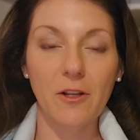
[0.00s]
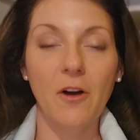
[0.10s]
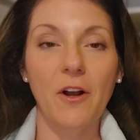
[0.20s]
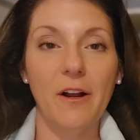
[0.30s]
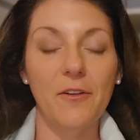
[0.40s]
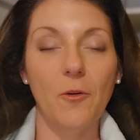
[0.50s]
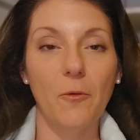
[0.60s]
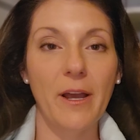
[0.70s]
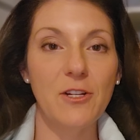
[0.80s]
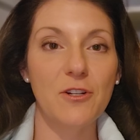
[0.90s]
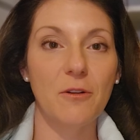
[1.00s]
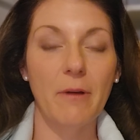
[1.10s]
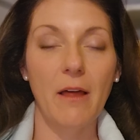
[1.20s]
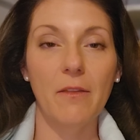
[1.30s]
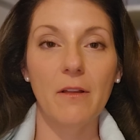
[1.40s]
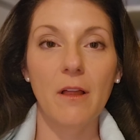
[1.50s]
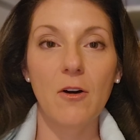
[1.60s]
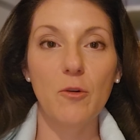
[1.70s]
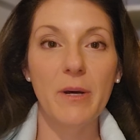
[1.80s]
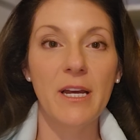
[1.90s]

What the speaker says: longer in duration around the globe,